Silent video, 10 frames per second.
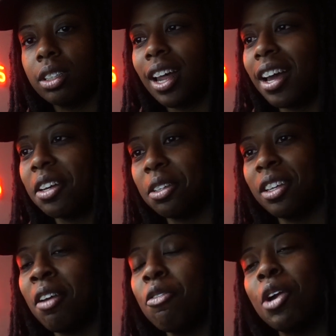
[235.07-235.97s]
Like,
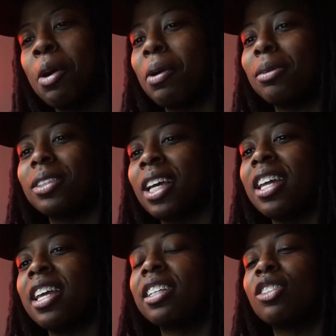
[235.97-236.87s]
if you get what I'm
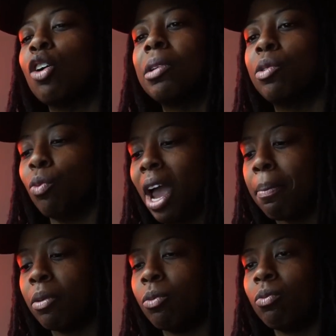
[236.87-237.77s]
saying, niggas don't be
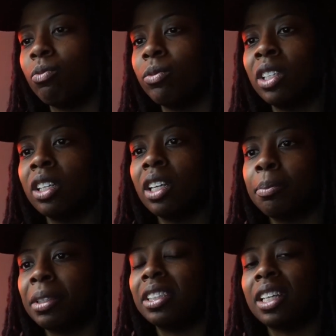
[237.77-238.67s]
rapping
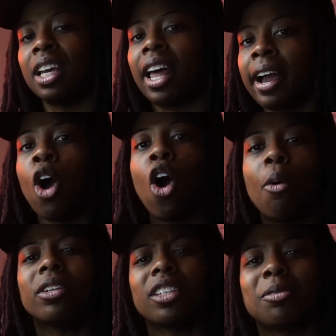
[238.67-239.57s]
to be saying like, oh,
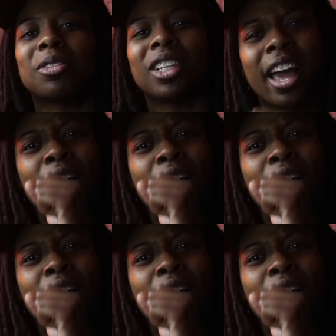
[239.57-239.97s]
I want to say some shit like,